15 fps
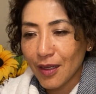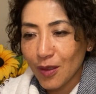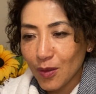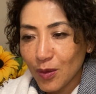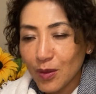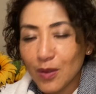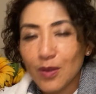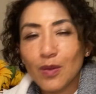
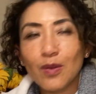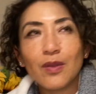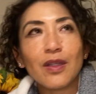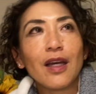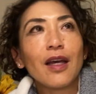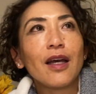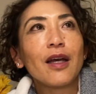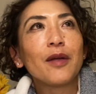also
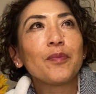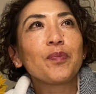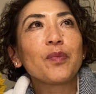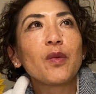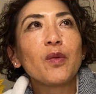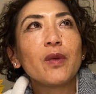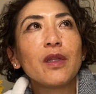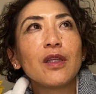that
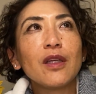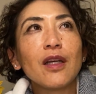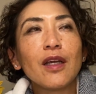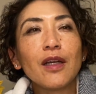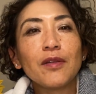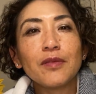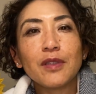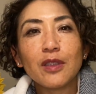when you
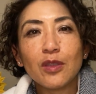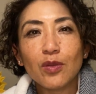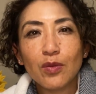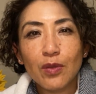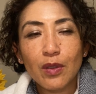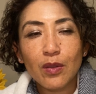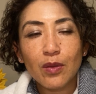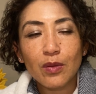have this
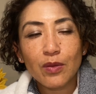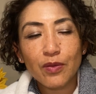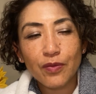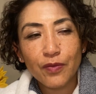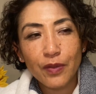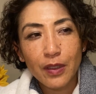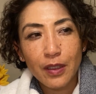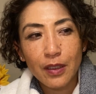struggled
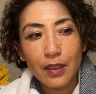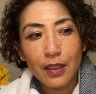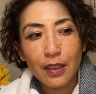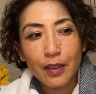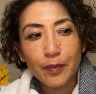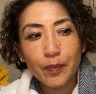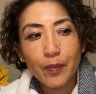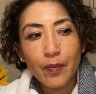
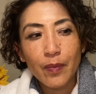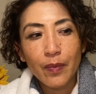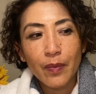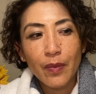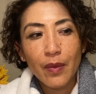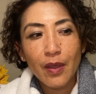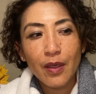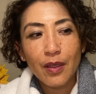feeling,
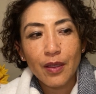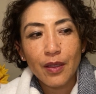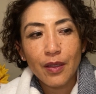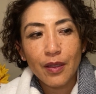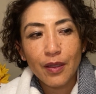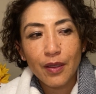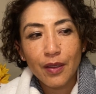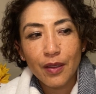
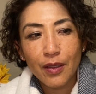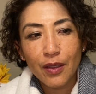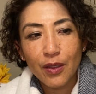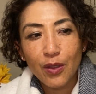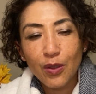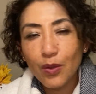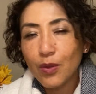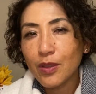
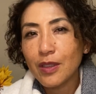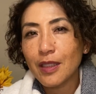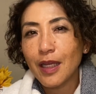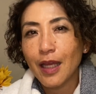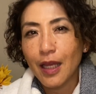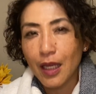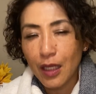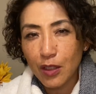use
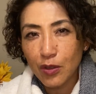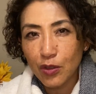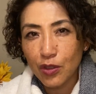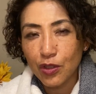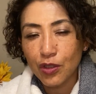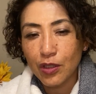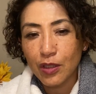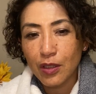that
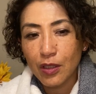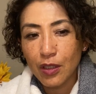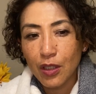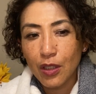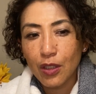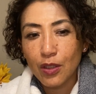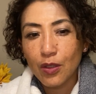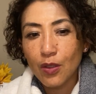energy
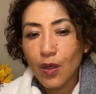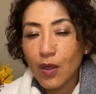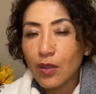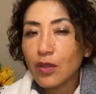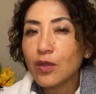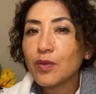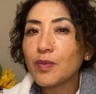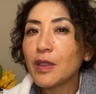
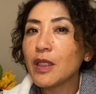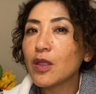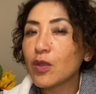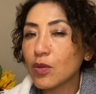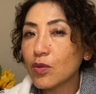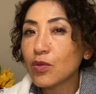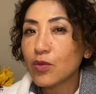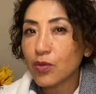not to be
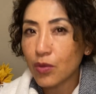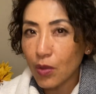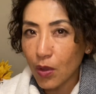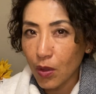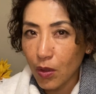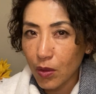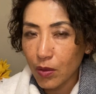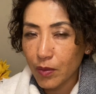
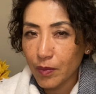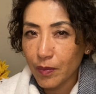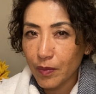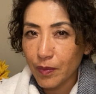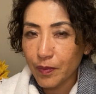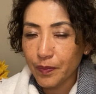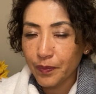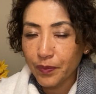controlled,
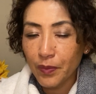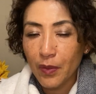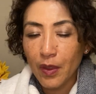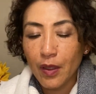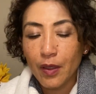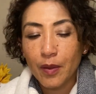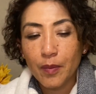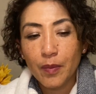
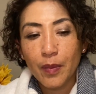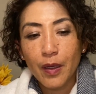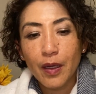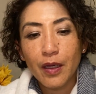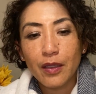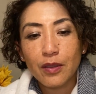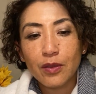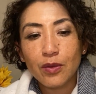
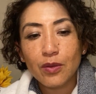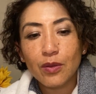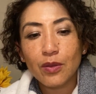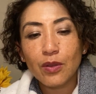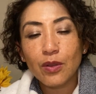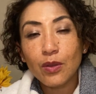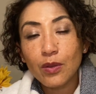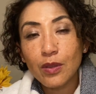but to
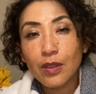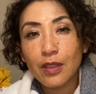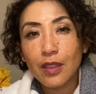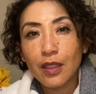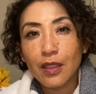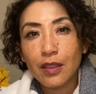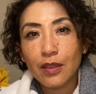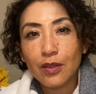use
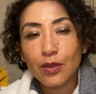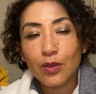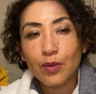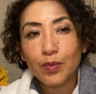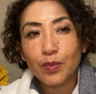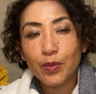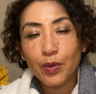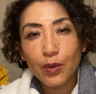it to
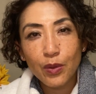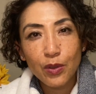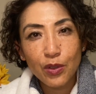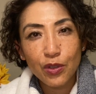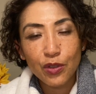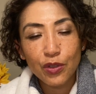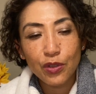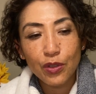
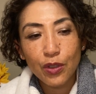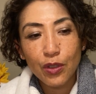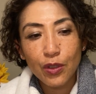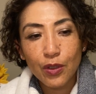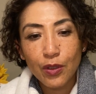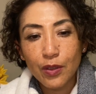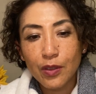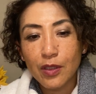push
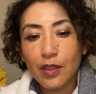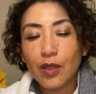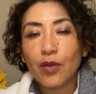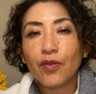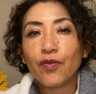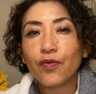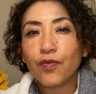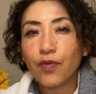
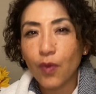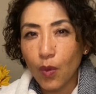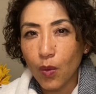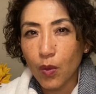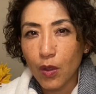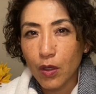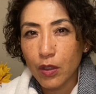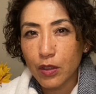yourself
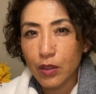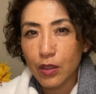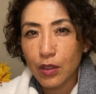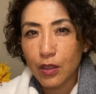forward.